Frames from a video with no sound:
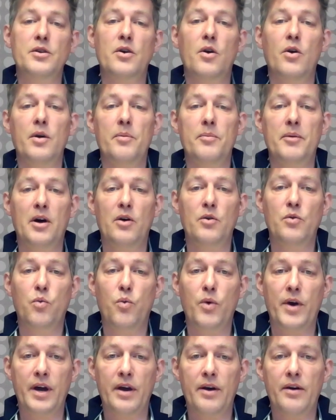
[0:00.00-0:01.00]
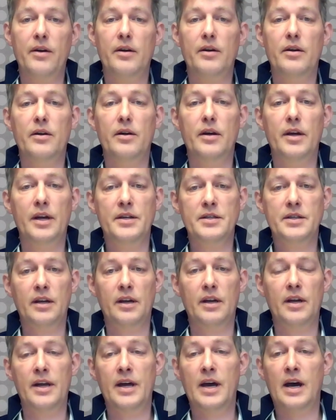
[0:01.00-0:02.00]
talk about where
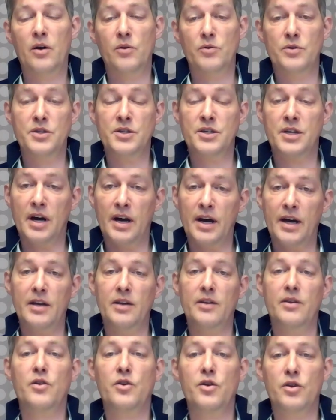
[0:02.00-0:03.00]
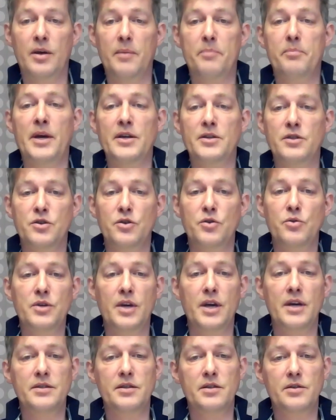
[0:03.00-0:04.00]
Excel layouts shine, the best use
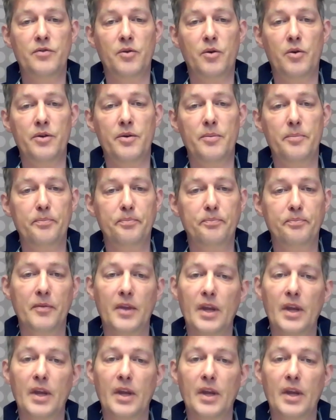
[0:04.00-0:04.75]
cases for them,